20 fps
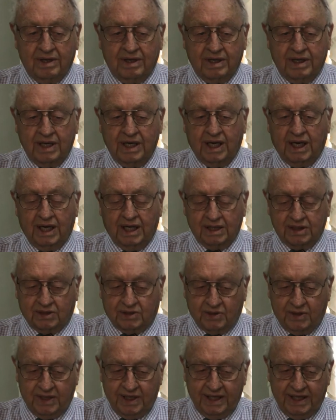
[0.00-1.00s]
God
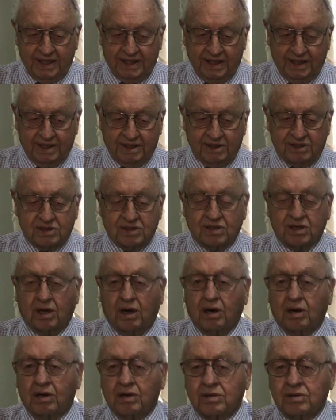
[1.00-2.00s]
created the
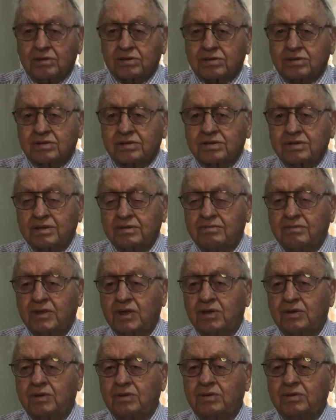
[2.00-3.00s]
stars, the
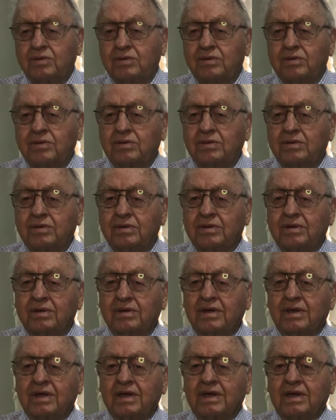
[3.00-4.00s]
moon,
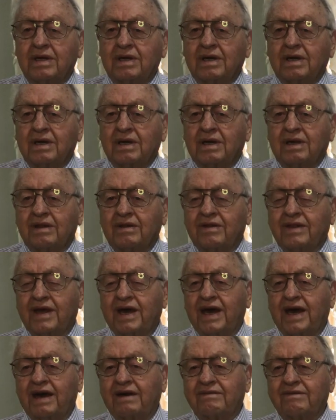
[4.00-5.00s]
the
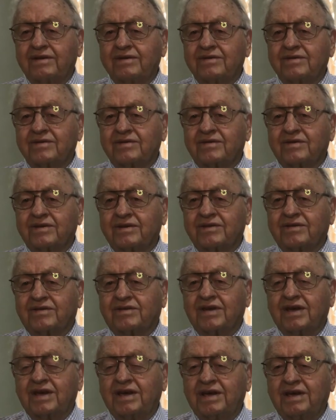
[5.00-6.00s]
heavens, the
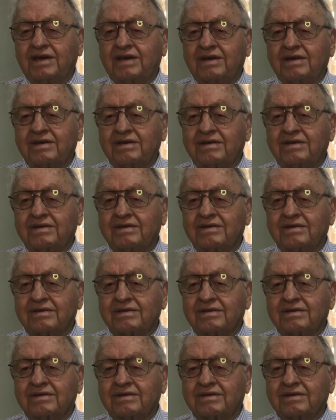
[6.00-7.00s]

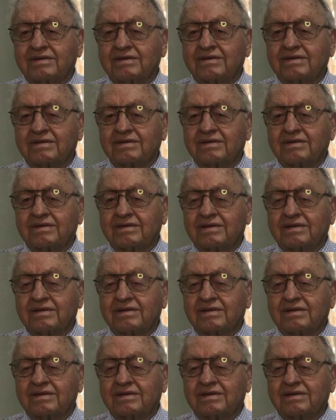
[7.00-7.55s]
seas.